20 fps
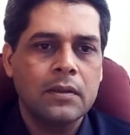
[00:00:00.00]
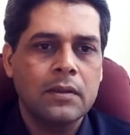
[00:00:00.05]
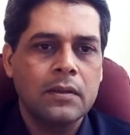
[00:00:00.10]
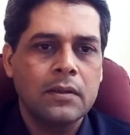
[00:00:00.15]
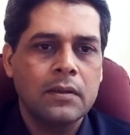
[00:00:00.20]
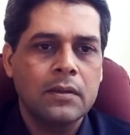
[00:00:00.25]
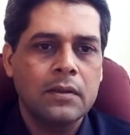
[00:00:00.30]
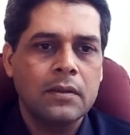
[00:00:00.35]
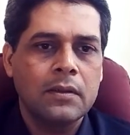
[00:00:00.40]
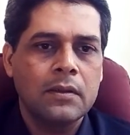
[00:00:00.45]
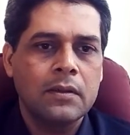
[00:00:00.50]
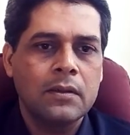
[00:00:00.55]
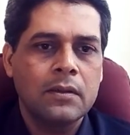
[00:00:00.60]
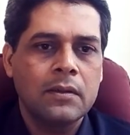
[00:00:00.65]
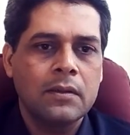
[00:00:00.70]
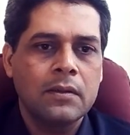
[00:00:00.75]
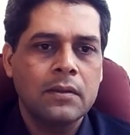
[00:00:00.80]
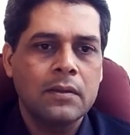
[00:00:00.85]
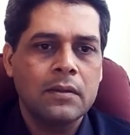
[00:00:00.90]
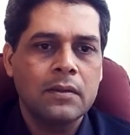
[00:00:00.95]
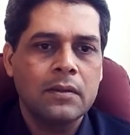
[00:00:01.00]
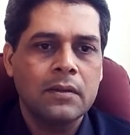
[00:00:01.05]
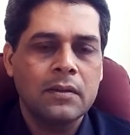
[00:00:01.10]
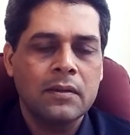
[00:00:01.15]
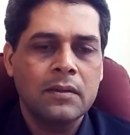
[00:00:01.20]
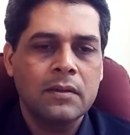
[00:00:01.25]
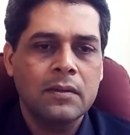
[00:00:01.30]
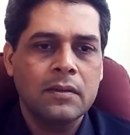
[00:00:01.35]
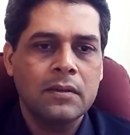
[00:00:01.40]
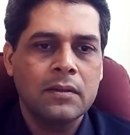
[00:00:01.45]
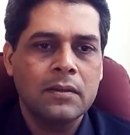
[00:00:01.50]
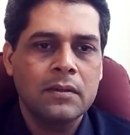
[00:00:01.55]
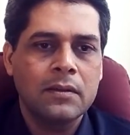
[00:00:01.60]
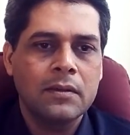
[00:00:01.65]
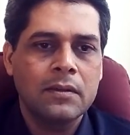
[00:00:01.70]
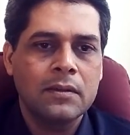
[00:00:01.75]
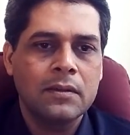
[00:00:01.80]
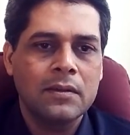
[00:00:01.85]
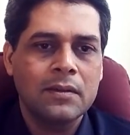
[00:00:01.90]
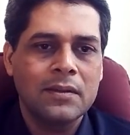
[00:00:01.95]

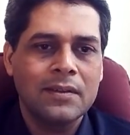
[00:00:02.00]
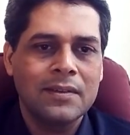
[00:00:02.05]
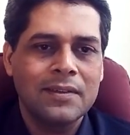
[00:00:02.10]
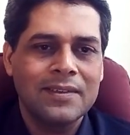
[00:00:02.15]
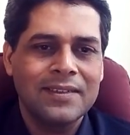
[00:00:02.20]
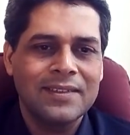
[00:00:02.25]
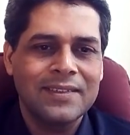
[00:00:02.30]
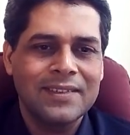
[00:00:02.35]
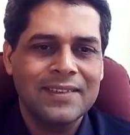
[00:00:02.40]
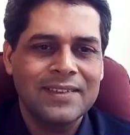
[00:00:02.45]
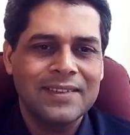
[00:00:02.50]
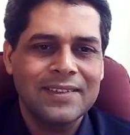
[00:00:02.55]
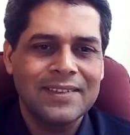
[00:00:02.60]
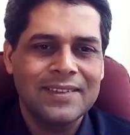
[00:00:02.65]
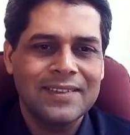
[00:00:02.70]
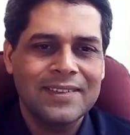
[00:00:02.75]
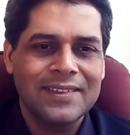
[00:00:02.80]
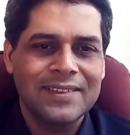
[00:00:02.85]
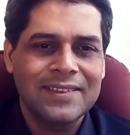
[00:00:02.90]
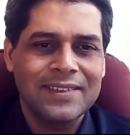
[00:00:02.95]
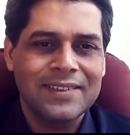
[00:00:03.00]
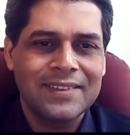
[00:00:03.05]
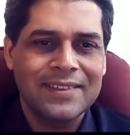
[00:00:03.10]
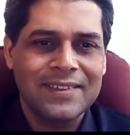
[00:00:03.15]
(not speaking)